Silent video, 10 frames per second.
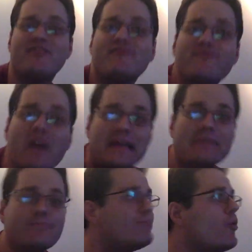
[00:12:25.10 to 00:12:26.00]
the fucking
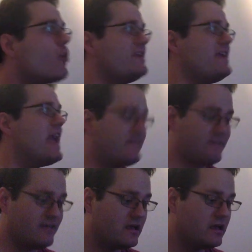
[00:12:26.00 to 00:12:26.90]
port
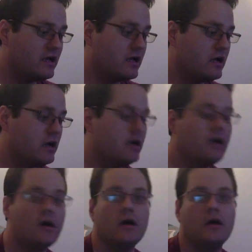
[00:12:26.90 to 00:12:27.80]
yet.
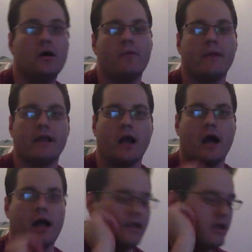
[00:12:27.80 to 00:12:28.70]
Oh my
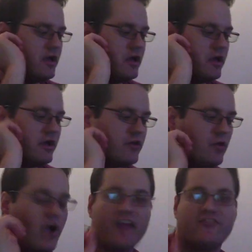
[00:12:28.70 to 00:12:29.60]
god.
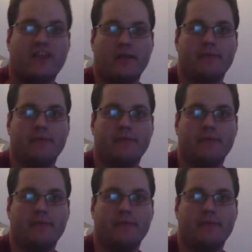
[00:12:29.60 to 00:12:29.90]
Togashi.